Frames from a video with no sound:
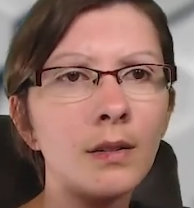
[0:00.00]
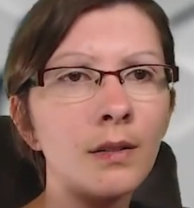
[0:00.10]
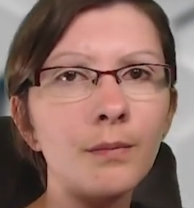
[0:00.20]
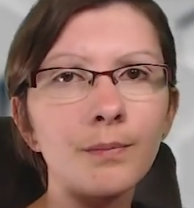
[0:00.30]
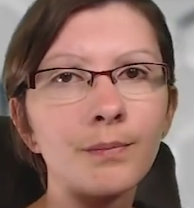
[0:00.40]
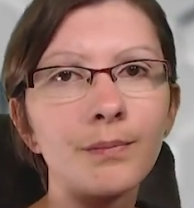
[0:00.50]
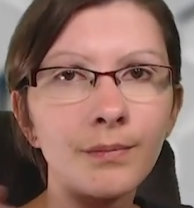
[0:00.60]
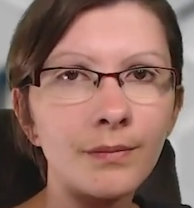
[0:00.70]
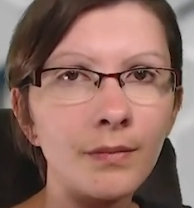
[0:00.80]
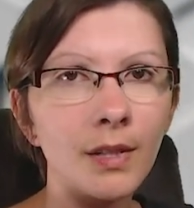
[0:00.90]
So
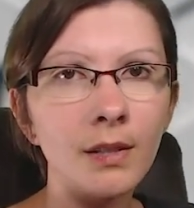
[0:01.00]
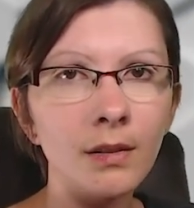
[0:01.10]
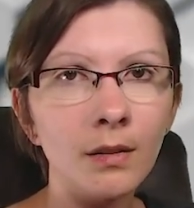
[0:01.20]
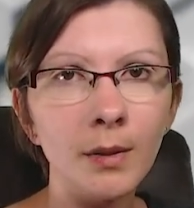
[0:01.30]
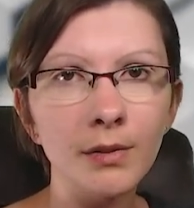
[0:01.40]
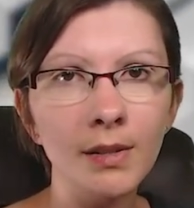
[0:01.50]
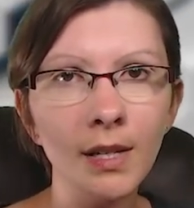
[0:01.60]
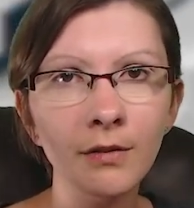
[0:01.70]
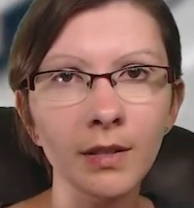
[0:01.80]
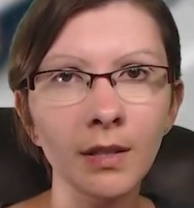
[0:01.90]
that's all about
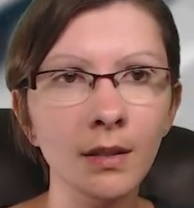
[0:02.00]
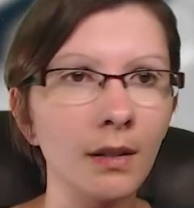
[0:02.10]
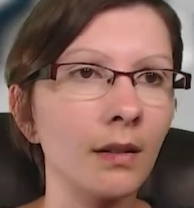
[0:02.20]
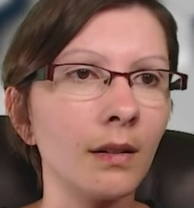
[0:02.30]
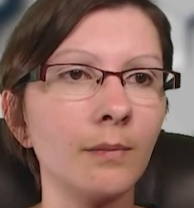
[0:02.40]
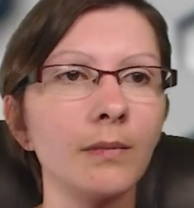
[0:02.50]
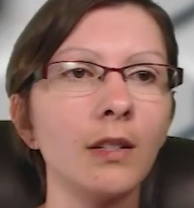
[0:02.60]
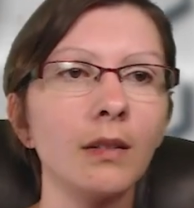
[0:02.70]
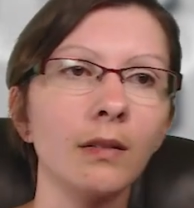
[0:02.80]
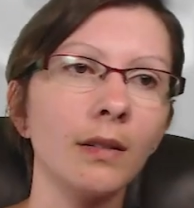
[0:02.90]
safety.
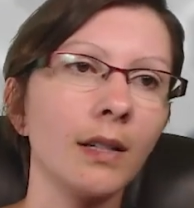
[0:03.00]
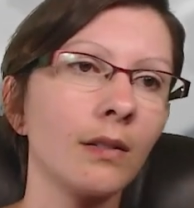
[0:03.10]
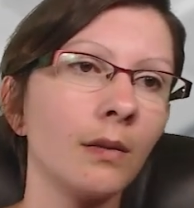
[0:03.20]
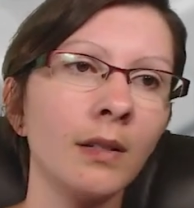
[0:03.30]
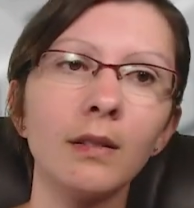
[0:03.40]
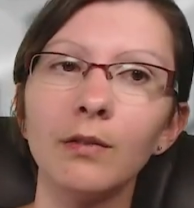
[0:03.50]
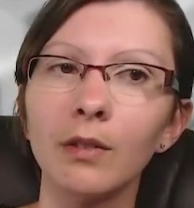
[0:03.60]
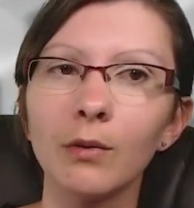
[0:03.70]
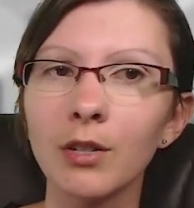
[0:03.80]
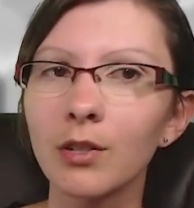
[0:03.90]
As always, if
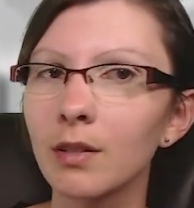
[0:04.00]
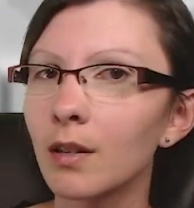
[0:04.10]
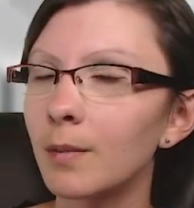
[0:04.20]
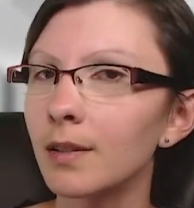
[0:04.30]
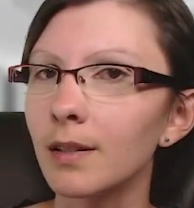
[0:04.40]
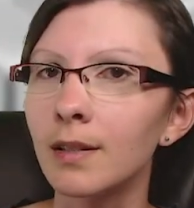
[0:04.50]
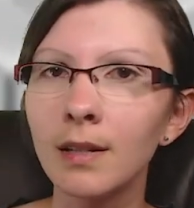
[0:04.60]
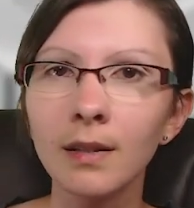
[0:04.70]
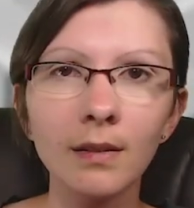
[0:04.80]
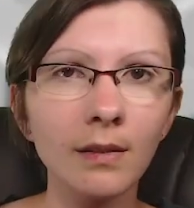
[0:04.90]
you have questions, comments,
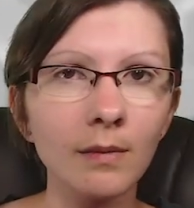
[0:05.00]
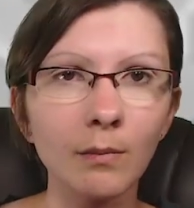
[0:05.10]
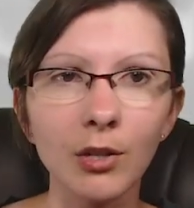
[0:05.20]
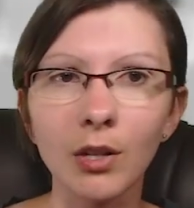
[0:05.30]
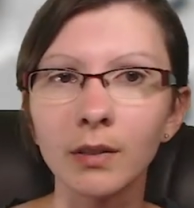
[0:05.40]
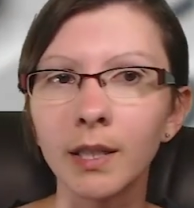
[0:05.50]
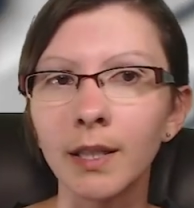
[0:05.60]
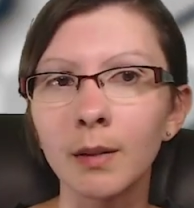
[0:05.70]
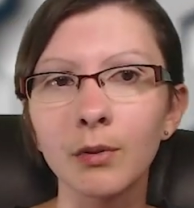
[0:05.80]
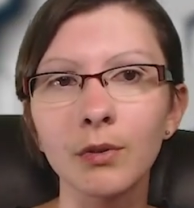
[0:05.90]
ideas,
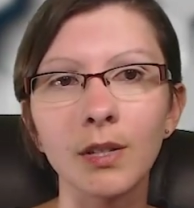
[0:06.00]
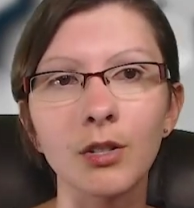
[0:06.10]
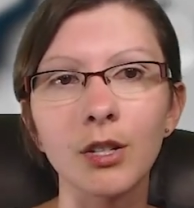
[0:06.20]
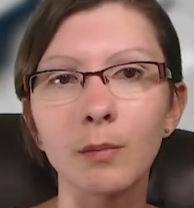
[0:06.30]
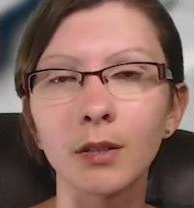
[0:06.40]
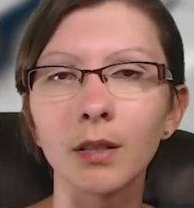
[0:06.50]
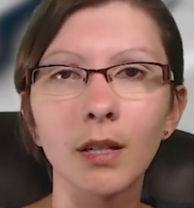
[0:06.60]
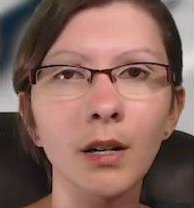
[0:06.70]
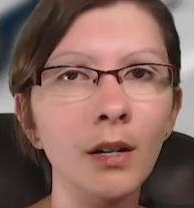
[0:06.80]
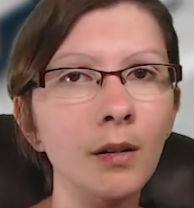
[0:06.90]

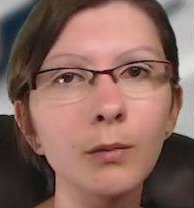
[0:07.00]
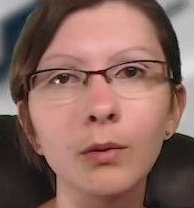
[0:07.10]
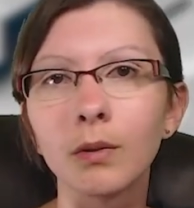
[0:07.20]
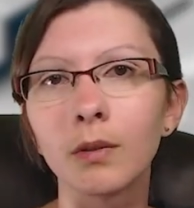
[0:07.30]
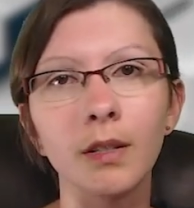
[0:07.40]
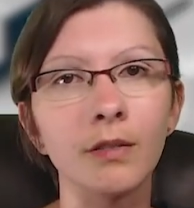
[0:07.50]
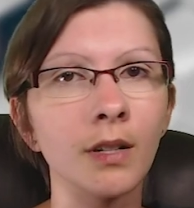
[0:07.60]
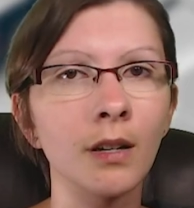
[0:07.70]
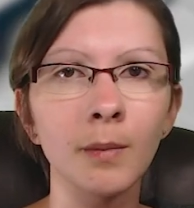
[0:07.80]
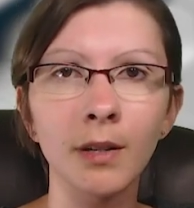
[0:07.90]
michelle.ambrews@gmail.com, or
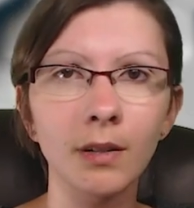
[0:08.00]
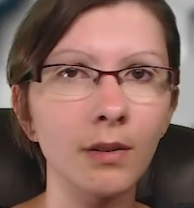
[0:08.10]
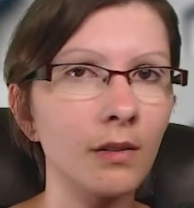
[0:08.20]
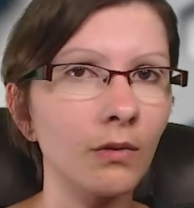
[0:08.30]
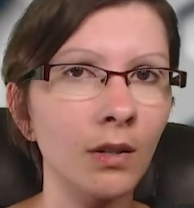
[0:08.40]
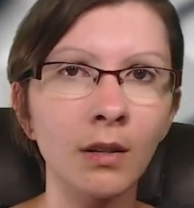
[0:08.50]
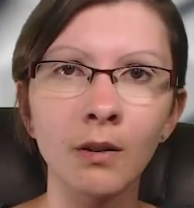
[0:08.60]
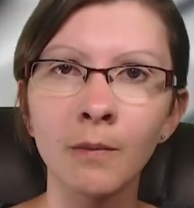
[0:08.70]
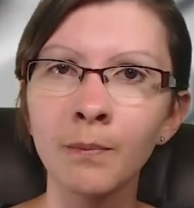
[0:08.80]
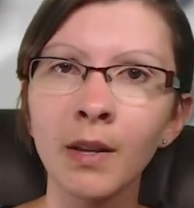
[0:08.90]
a comment on this
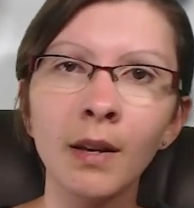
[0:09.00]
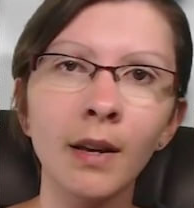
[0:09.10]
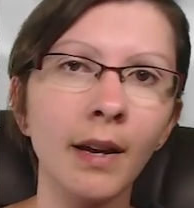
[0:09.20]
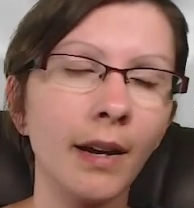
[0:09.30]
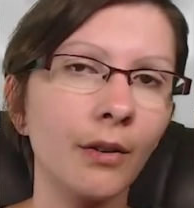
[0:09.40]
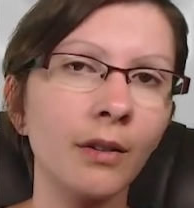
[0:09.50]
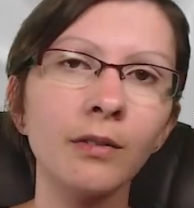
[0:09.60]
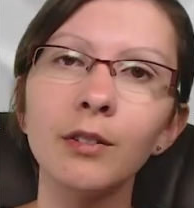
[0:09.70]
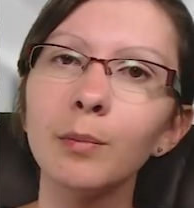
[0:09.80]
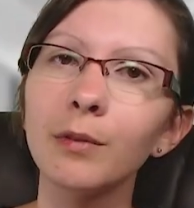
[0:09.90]
video,
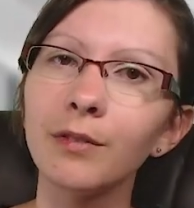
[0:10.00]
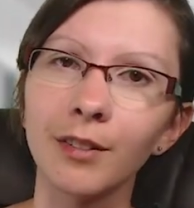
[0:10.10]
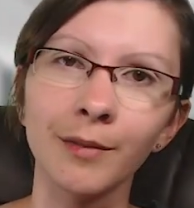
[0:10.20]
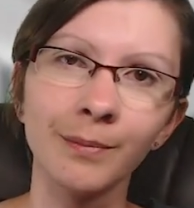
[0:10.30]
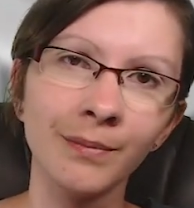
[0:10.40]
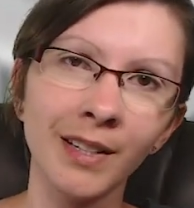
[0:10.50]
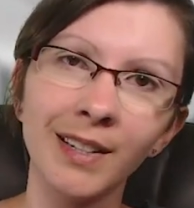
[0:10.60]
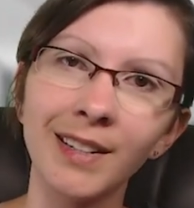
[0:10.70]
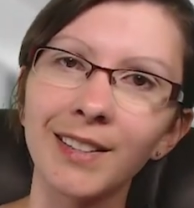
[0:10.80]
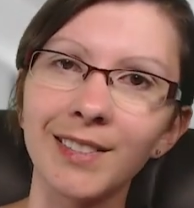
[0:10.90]
however you prefer.
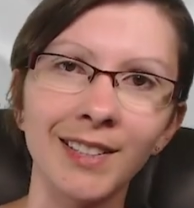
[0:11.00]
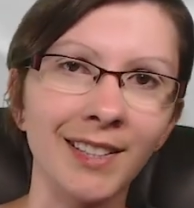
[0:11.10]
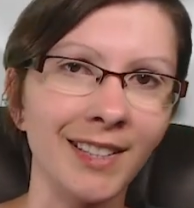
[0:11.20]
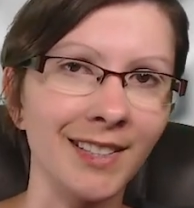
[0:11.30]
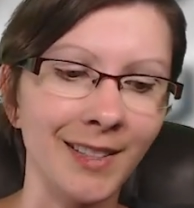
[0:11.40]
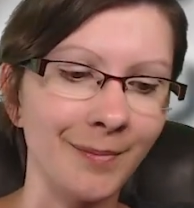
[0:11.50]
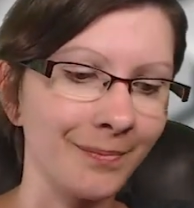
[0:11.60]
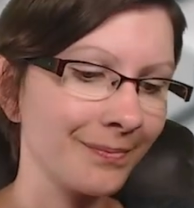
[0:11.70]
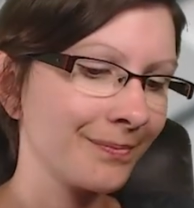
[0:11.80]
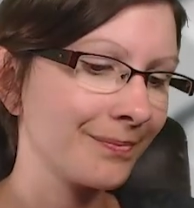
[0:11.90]
I'll see you next time.